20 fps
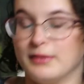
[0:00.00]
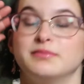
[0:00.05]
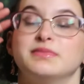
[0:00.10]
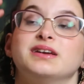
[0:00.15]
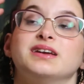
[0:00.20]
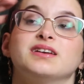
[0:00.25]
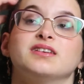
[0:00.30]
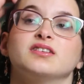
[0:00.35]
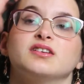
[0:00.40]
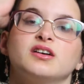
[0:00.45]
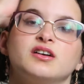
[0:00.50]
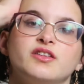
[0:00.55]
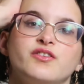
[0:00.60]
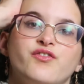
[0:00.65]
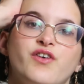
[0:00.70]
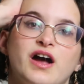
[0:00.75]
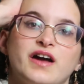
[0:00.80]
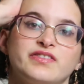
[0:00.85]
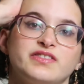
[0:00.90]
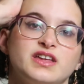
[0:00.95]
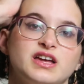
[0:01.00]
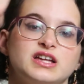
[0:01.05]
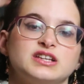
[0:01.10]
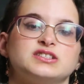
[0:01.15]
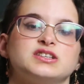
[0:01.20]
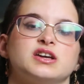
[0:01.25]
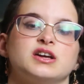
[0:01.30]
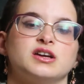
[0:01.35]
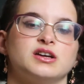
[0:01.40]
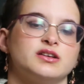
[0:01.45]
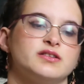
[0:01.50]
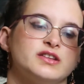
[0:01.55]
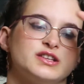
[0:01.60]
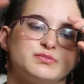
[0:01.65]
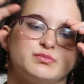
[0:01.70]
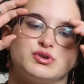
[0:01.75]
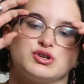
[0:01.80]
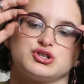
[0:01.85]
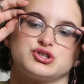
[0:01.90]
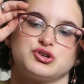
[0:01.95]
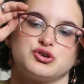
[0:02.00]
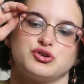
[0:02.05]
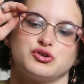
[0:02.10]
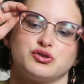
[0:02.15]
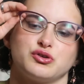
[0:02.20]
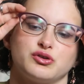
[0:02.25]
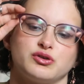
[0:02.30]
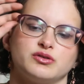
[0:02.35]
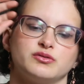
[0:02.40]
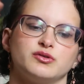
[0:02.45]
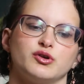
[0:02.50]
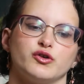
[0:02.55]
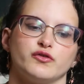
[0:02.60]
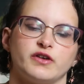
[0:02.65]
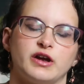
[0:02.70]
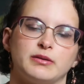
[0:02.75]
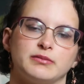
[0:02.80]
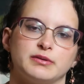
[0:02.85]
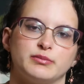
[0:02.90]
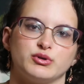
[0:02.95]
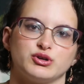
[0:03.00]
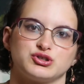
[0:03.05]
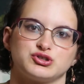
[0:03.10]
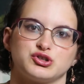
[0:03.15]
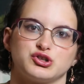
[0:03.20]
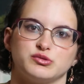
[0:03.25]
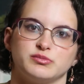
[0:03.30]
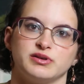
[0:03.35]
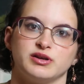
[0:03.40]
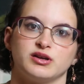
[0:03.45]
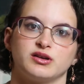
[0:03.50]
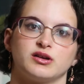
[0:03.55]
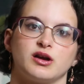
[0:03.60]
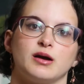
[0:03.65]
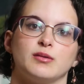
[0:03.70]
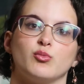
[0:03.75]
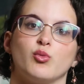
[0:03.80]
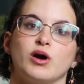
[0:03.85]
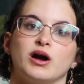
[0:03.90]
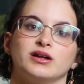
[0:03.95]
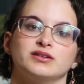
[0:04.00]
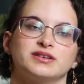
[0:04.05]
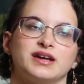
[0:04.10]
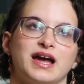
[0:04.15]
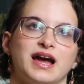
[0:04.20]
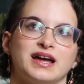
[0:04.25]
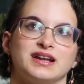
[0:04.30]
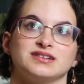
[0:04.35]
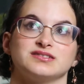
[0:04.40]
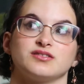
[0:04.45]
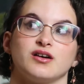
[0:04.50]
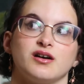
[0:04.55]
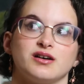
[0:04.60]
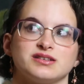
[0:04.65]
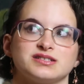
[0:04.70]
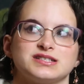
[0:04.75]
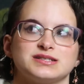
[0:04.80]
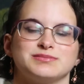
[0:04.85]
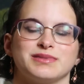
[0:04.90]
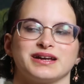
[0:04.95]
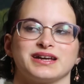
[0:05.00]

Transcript: I mean, the fact that this pushed her, her family pushed her to become Wildcat is awesome.